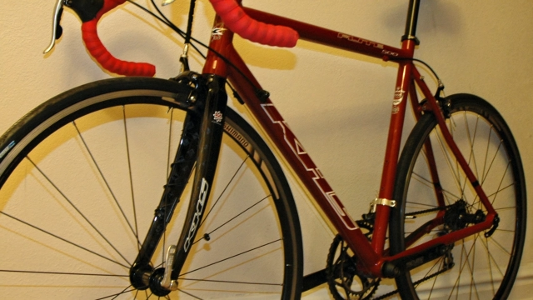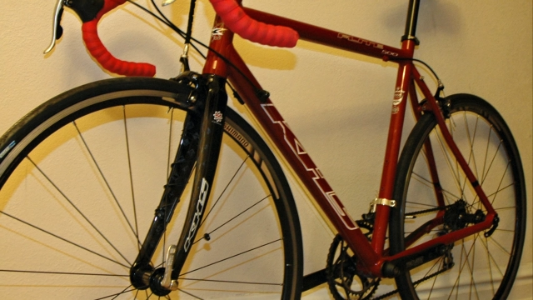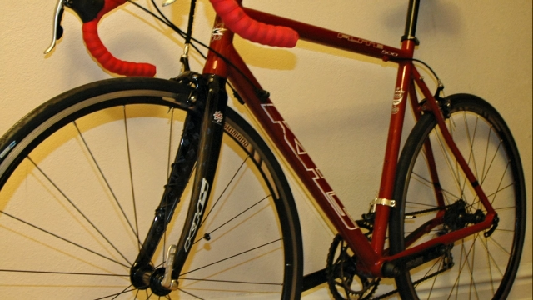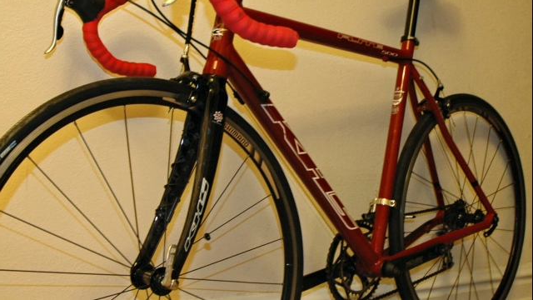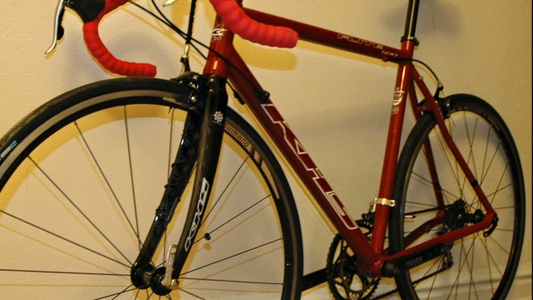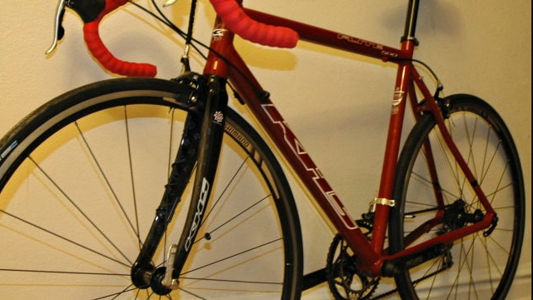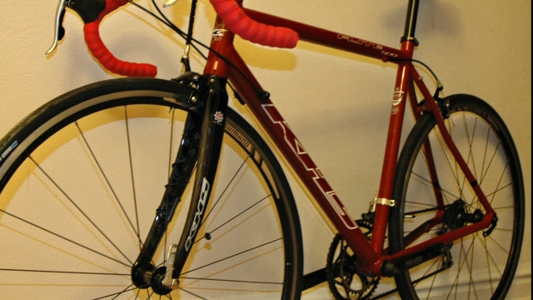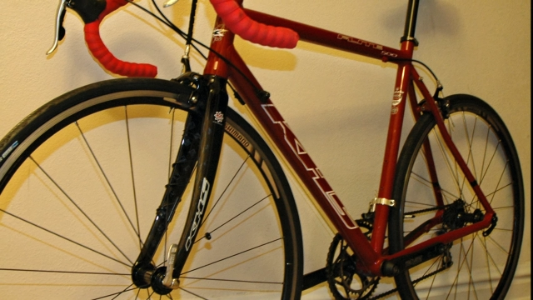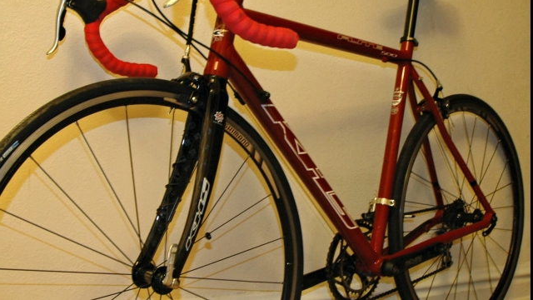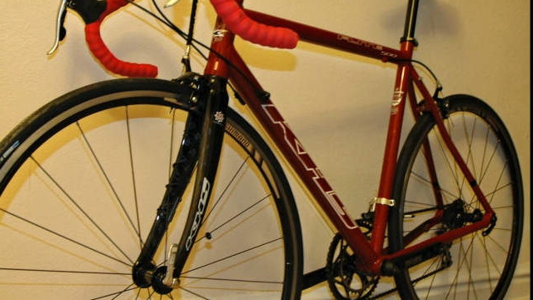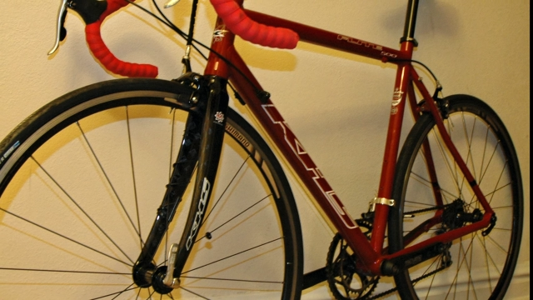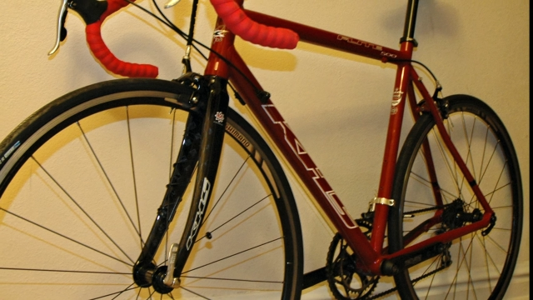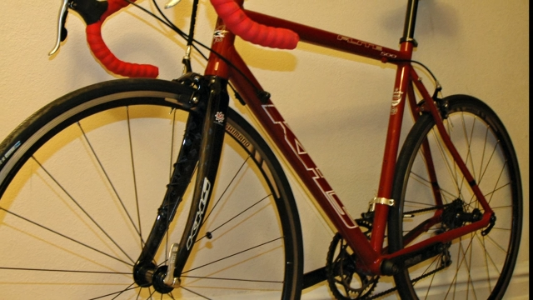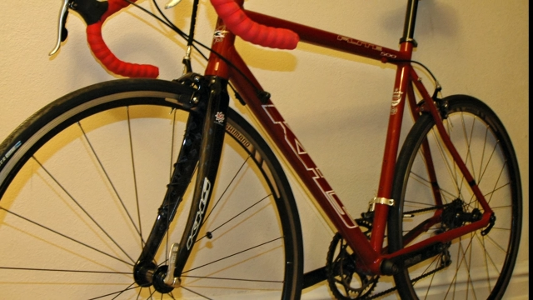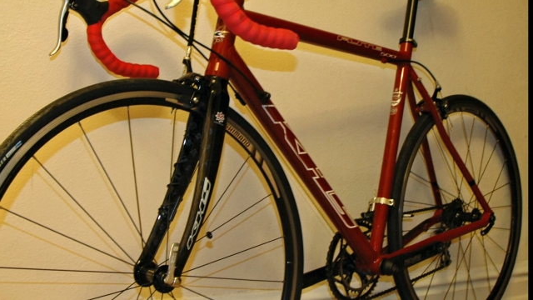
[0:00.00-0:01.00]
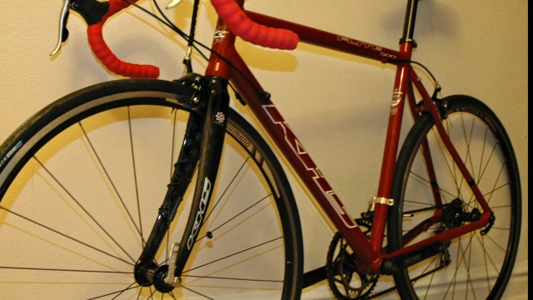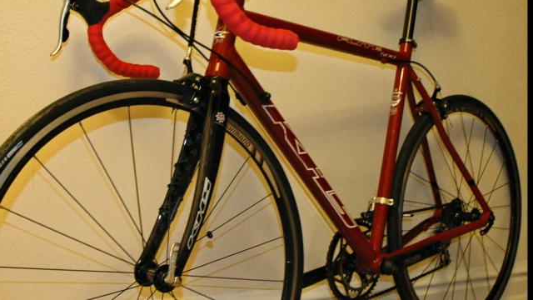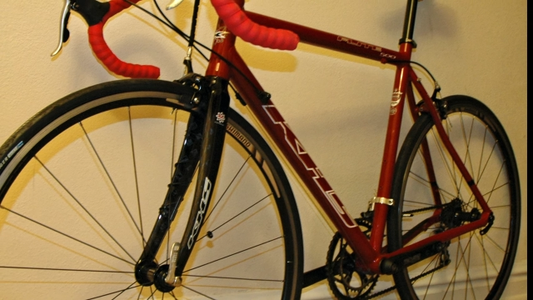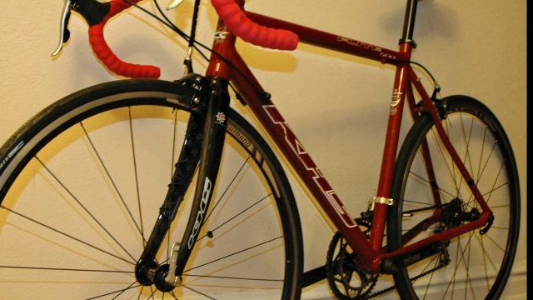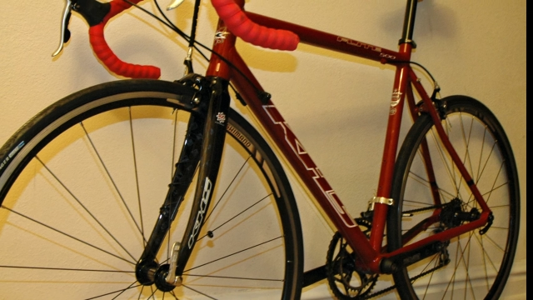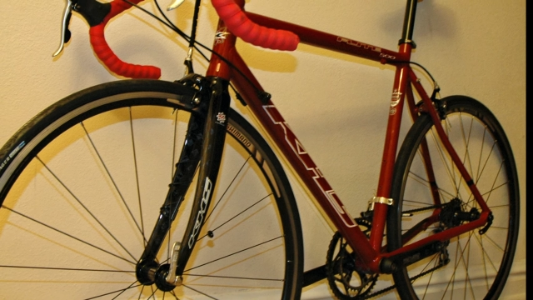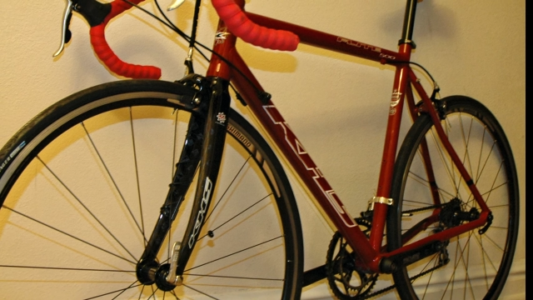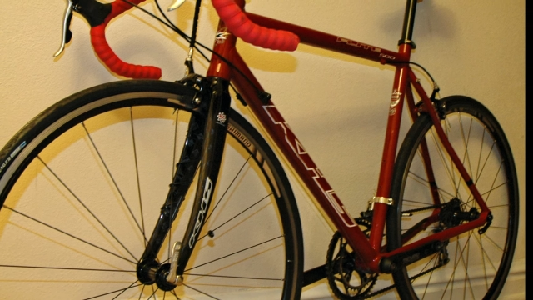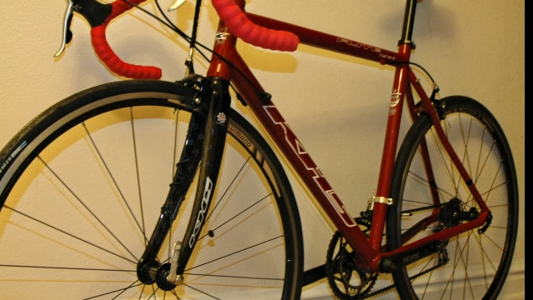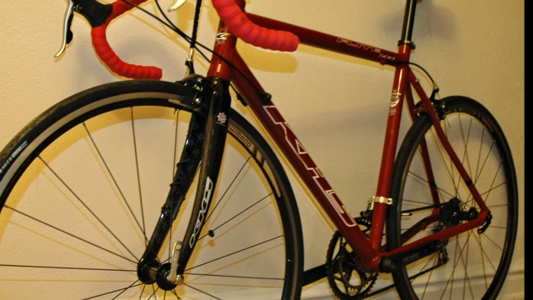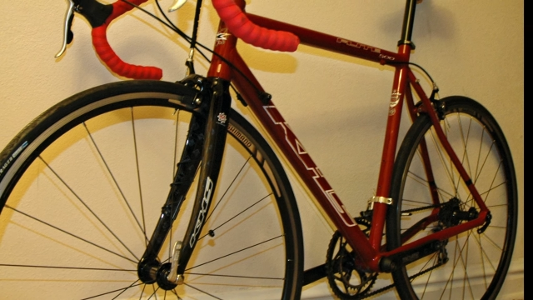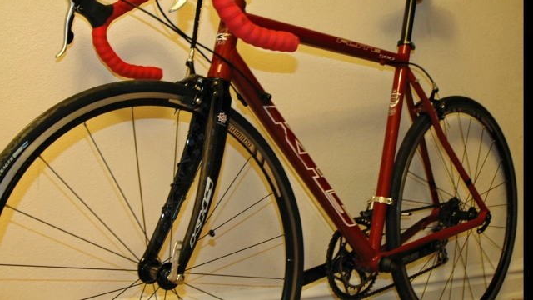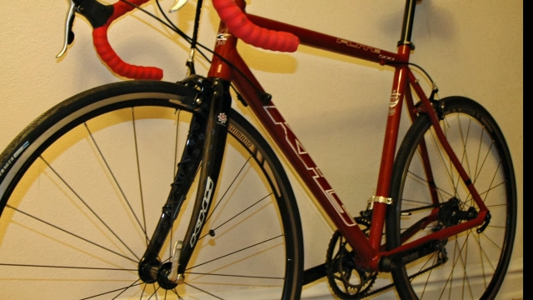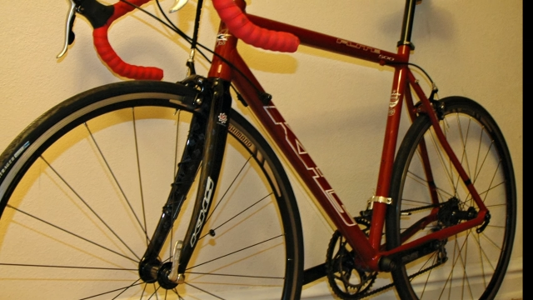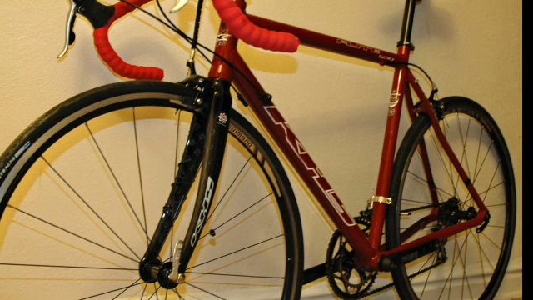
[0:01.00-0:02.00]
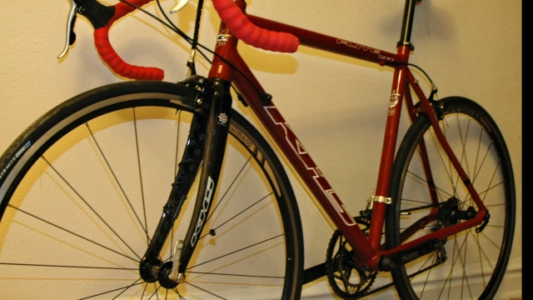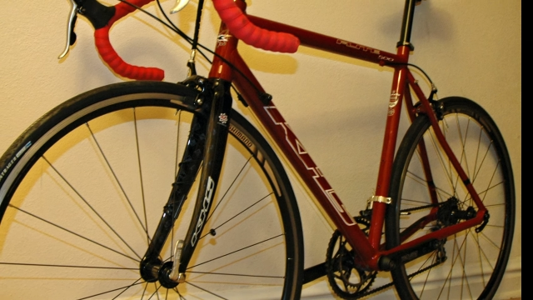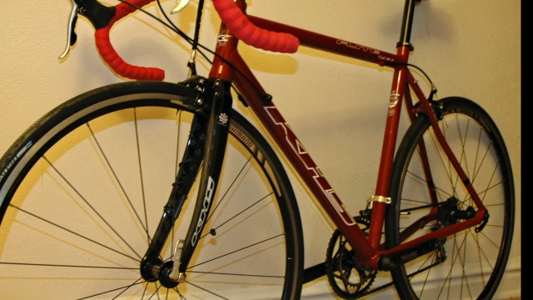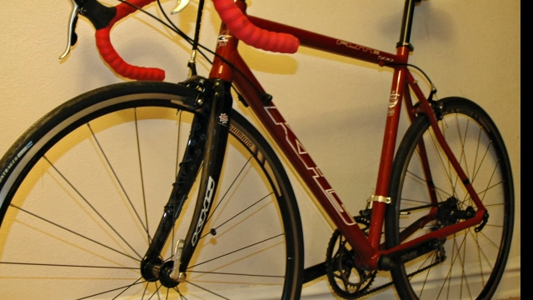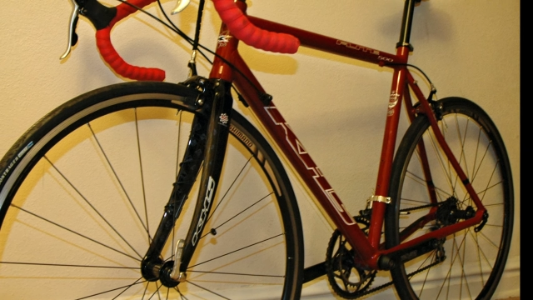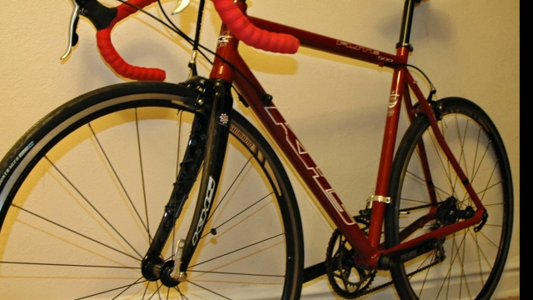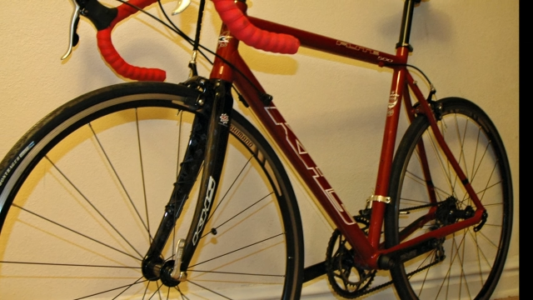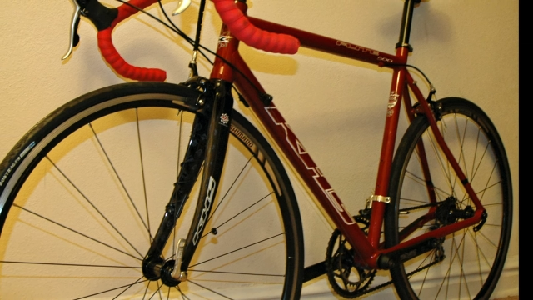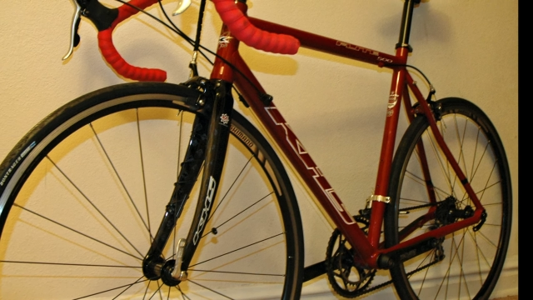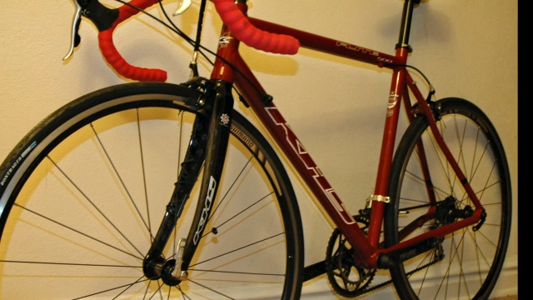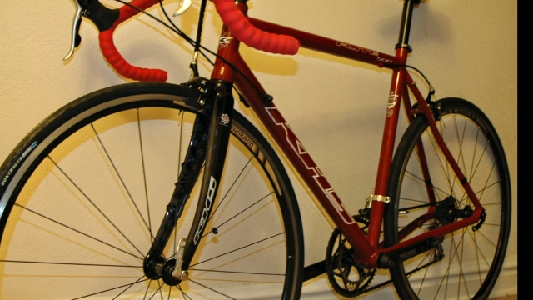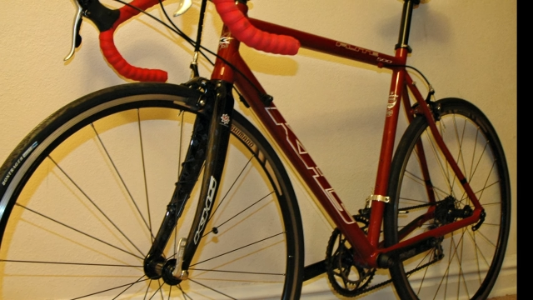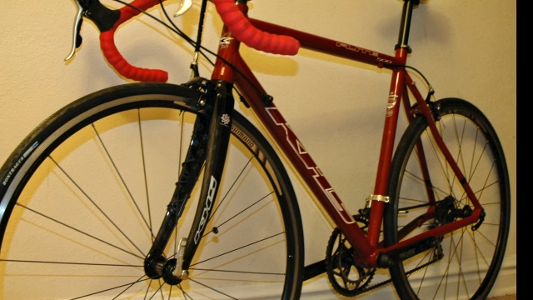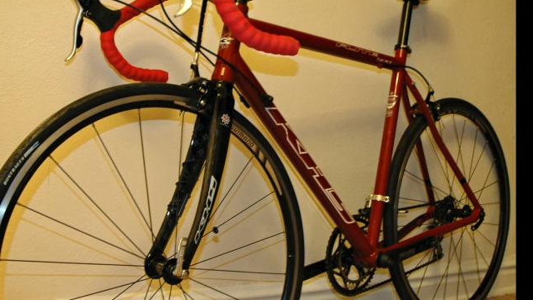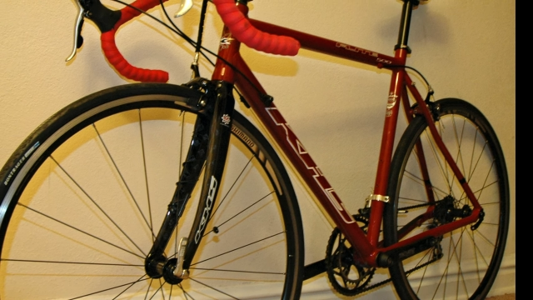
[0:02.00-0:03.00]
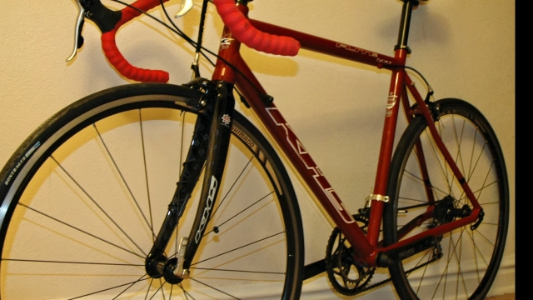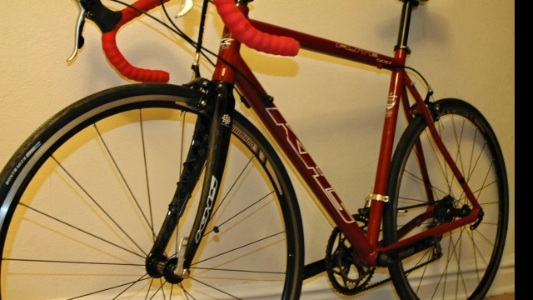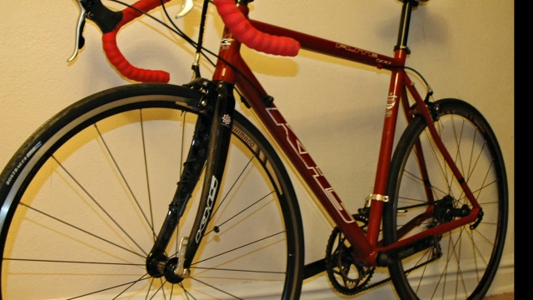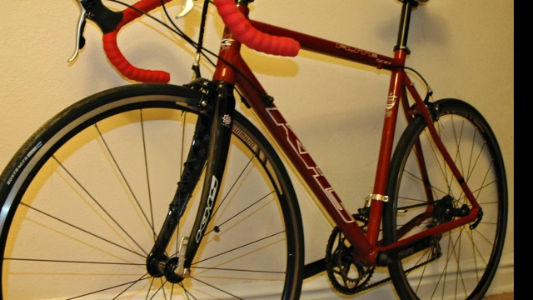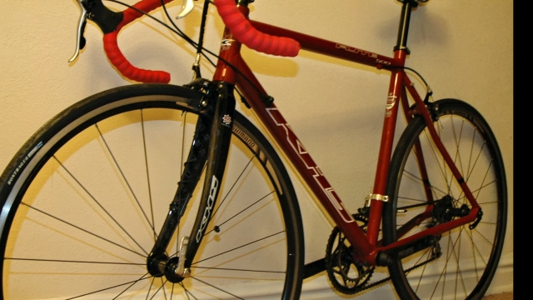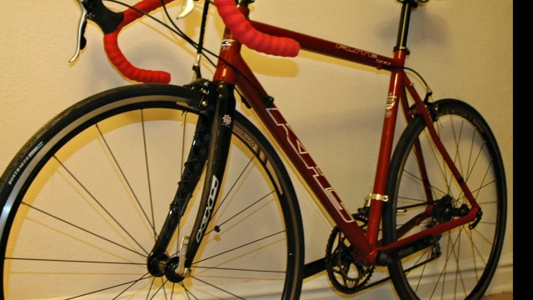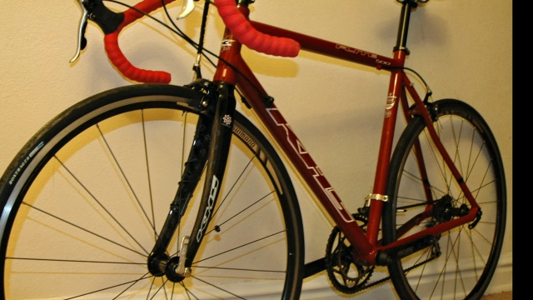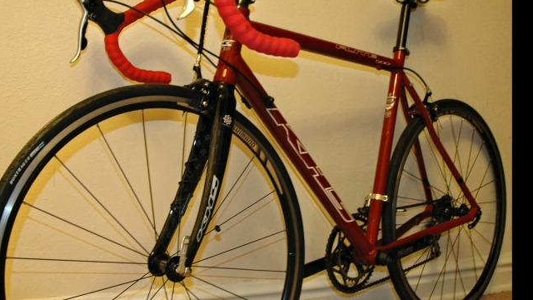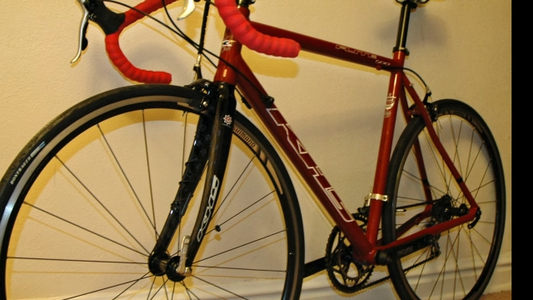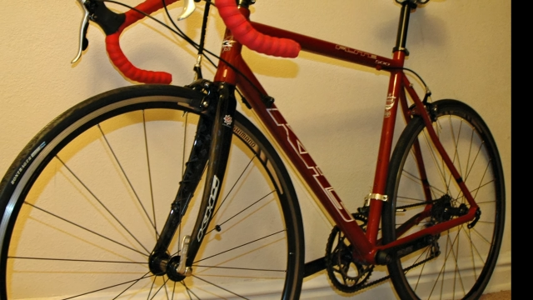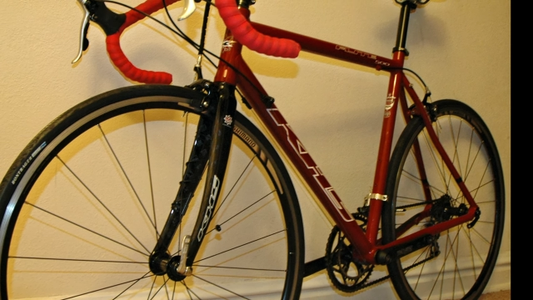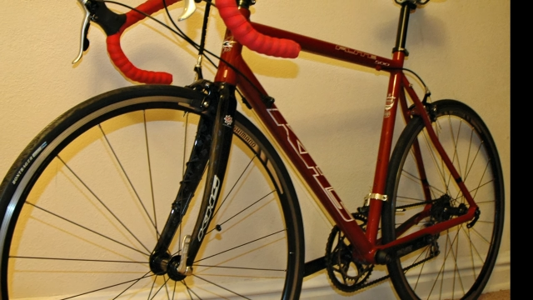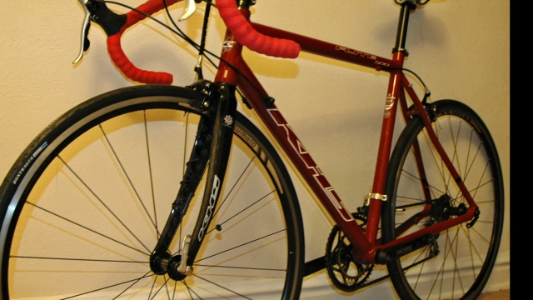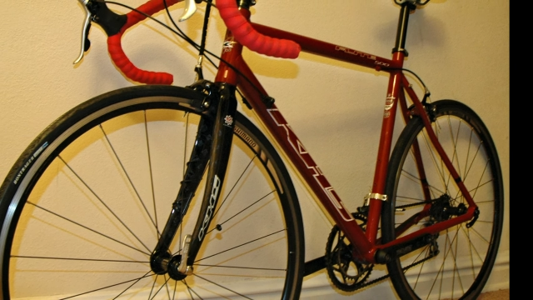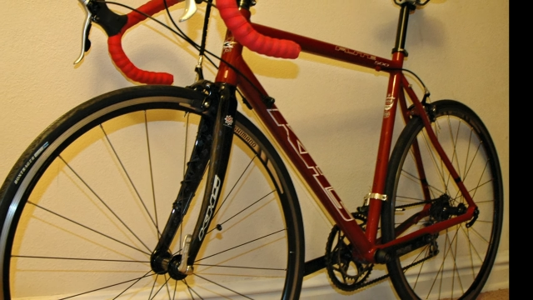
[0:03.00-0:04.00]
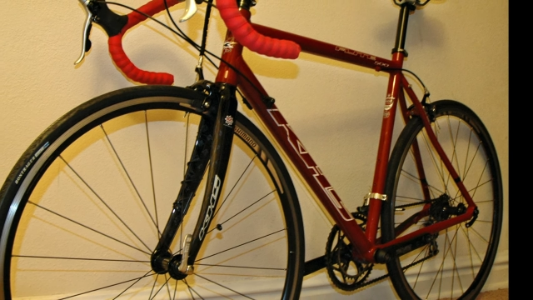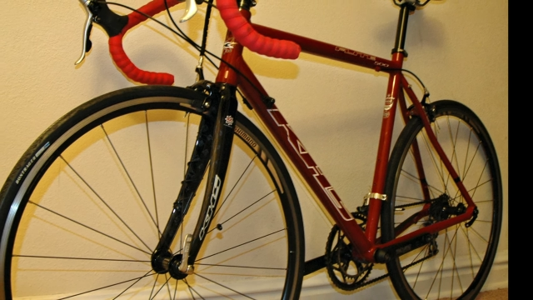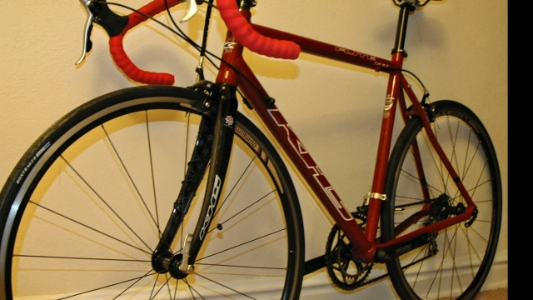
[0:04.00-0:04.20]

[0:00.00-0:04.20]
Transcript: (no speaker visible)